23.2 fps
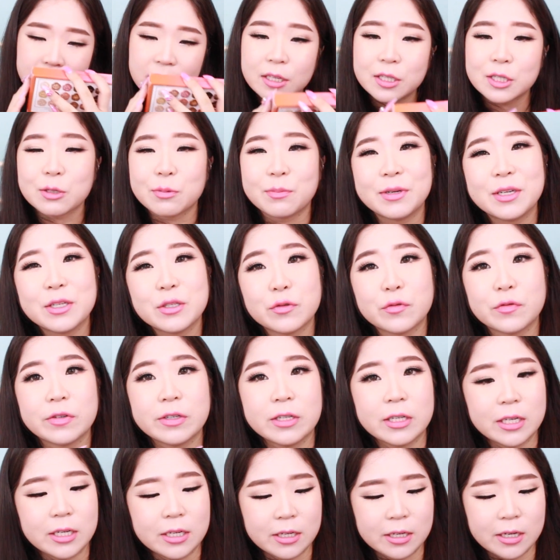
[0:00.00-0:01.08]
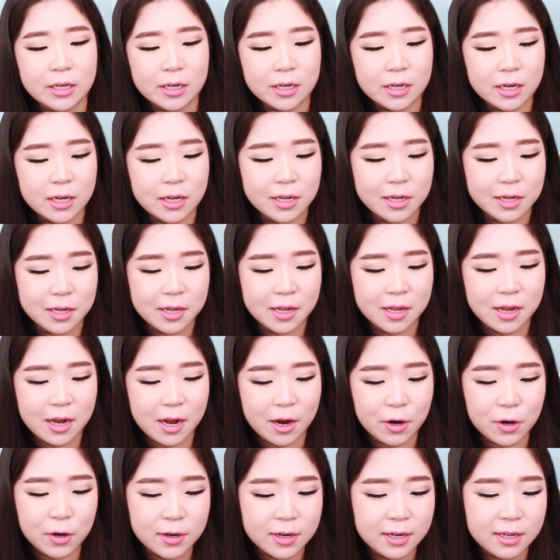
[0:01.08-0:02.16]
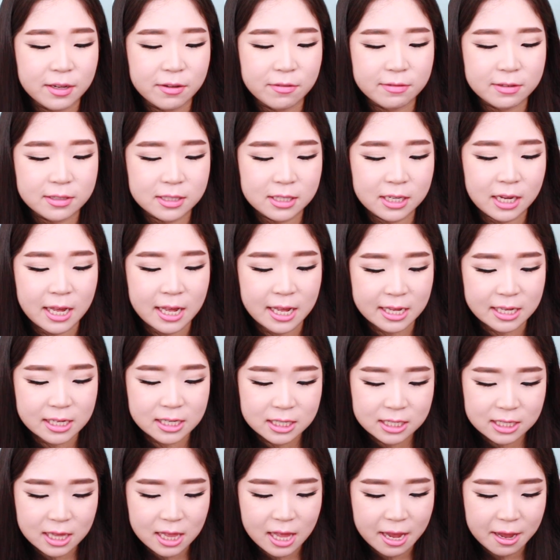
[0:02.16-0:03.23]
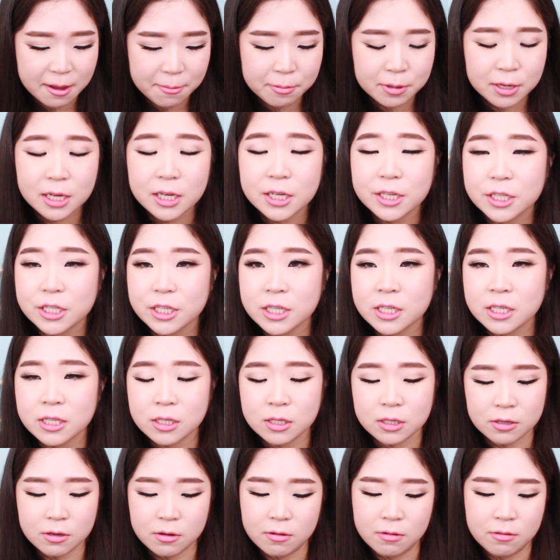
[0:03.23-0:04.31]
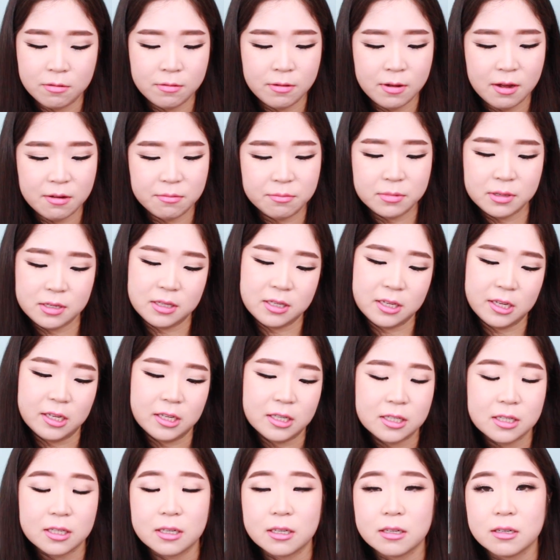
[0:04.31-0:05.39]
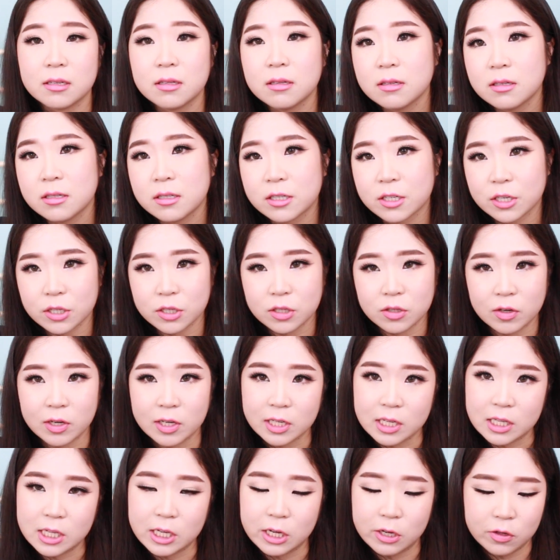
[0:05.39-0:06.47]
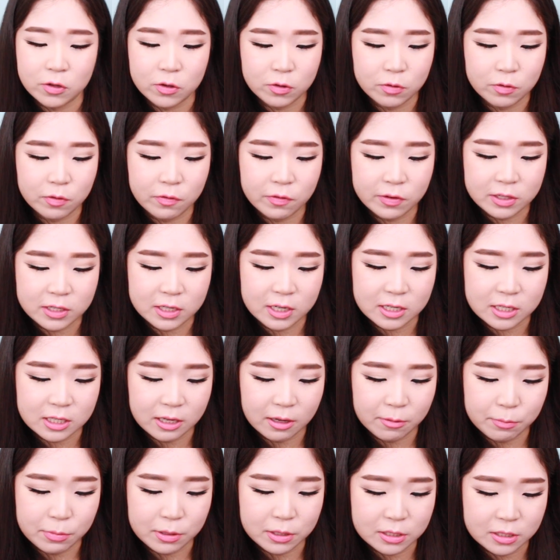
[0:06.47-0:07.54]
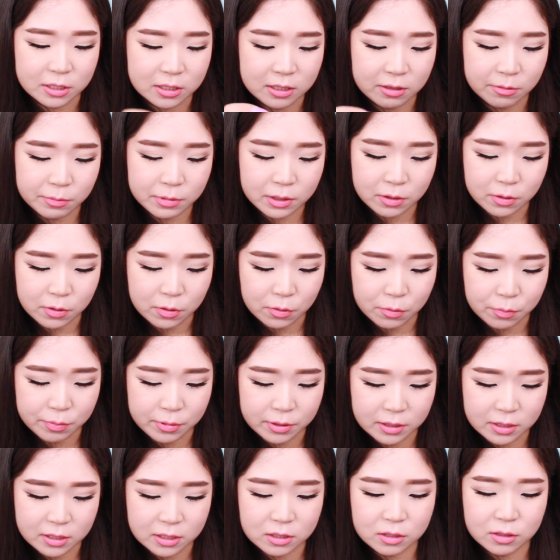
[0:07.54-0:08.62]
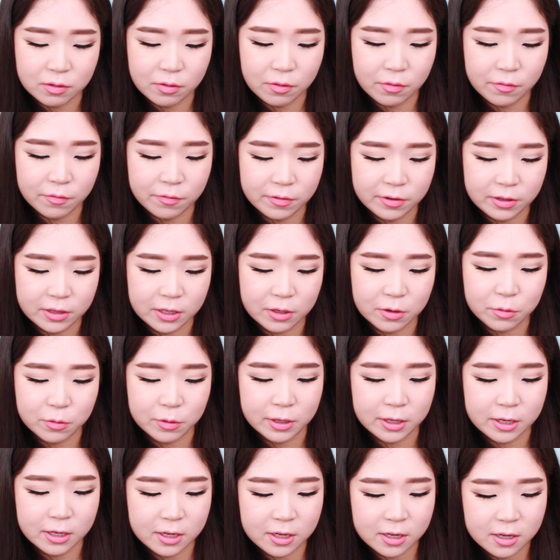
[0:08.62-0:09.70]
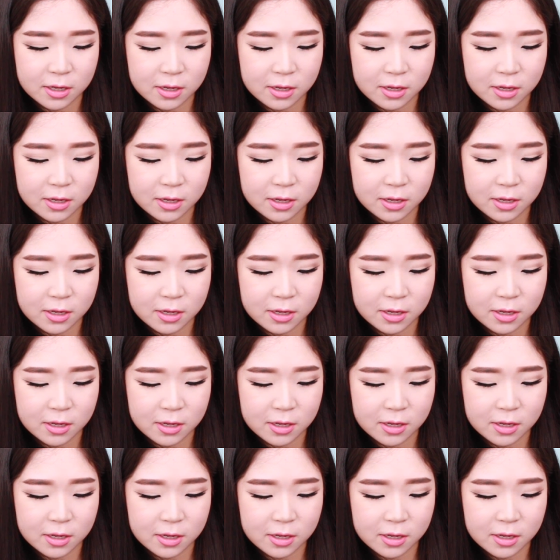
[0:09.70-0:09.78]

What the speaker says: it smells really good. I heard it even tastes like peaches, so I'm gonna taste it just so I can tell you if it tastes like peaches. I'm gonna open this really quick.